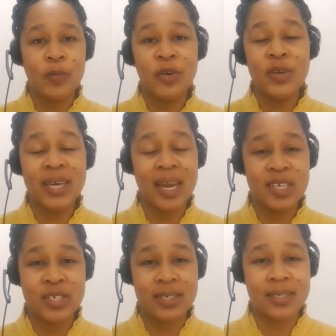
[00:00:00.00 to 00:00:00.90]

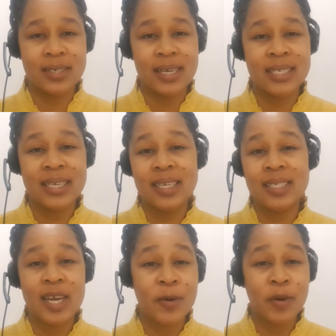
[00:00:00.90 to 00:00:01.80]
Communication is an
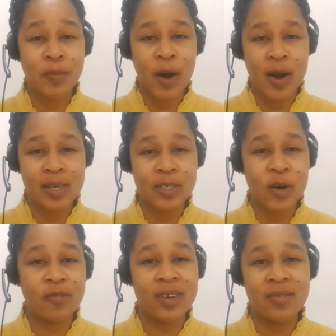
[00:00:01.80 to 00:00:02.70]
integral part
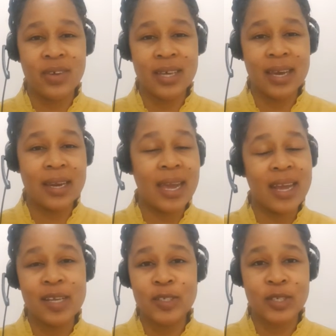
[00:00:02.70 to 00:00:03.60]
of living in
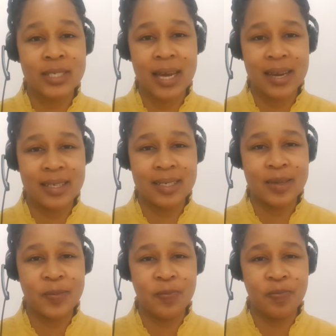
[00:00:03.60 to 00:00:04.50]
any society.